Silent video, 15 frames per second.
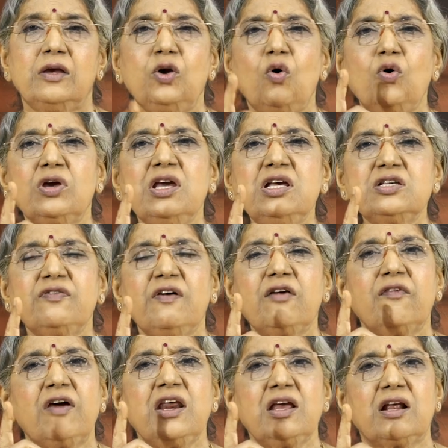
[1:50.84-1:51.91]
Yogis were
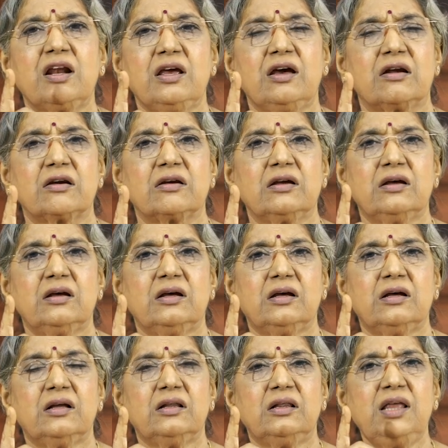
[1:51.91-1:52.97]
very clear.
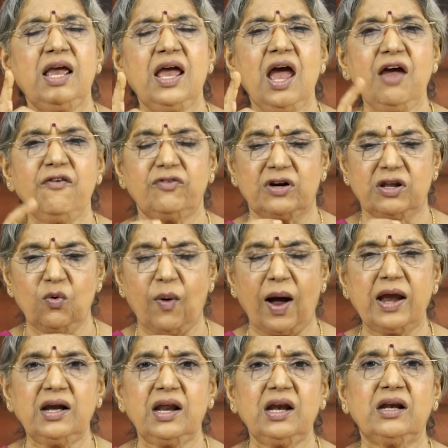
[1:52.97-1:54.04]
They have
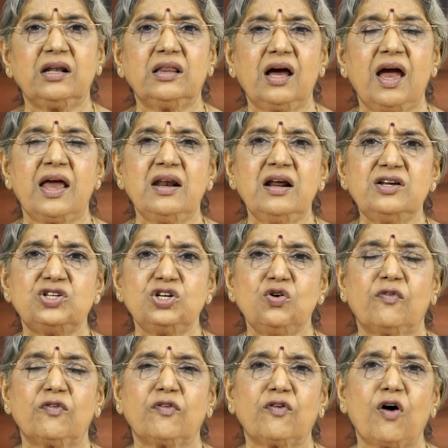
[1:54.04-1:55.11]
divided the energy
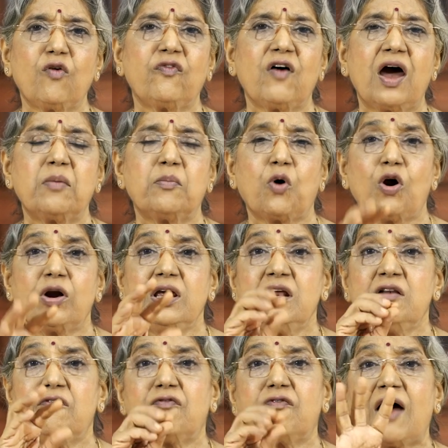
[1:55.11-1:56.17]
of, of our body
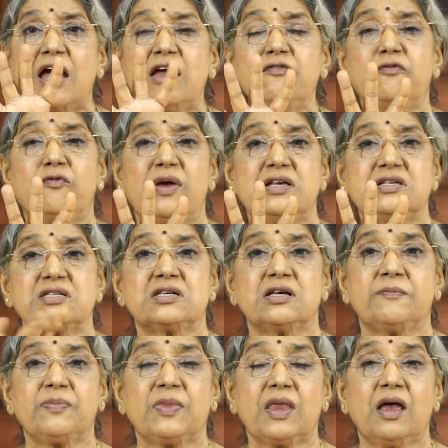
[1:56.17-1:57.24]
in five ways:
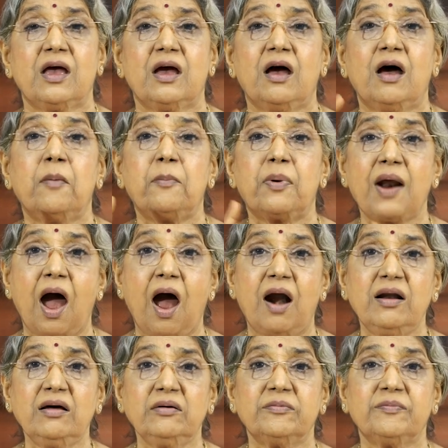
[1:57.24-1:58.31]

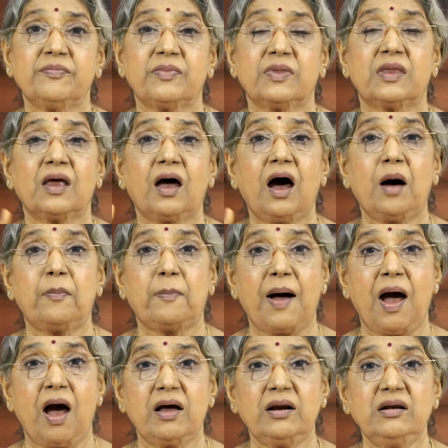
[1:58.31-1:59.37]
Pran,
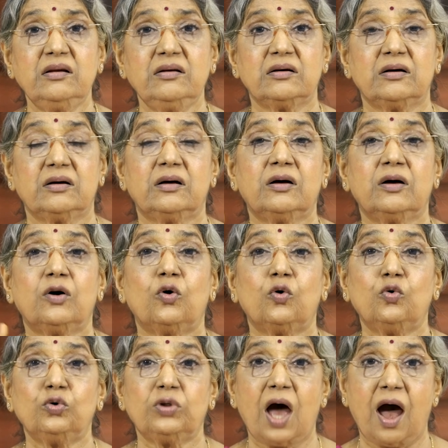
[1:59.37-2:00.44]
Apan,
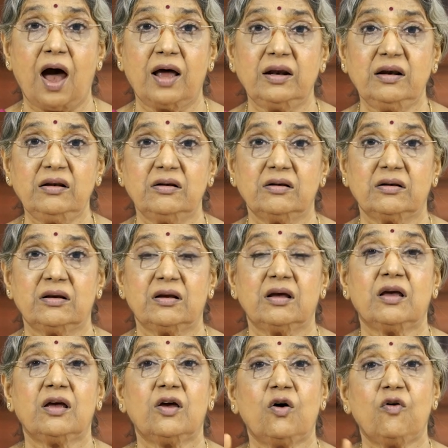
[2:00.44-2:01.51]
Udan,
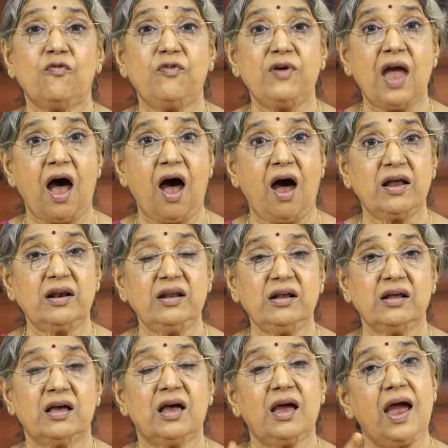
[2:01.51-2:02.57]
Vyan,
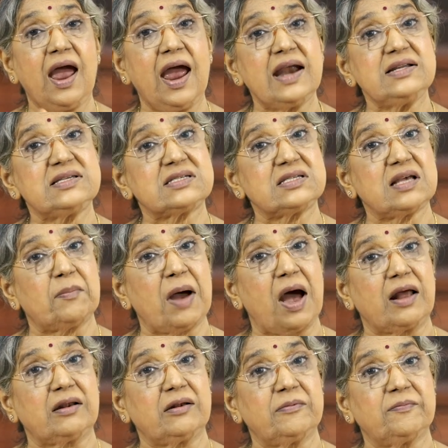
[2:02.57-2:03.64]
and
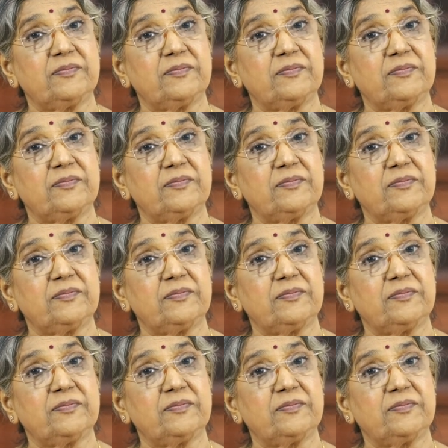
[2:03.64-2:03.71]
Saman.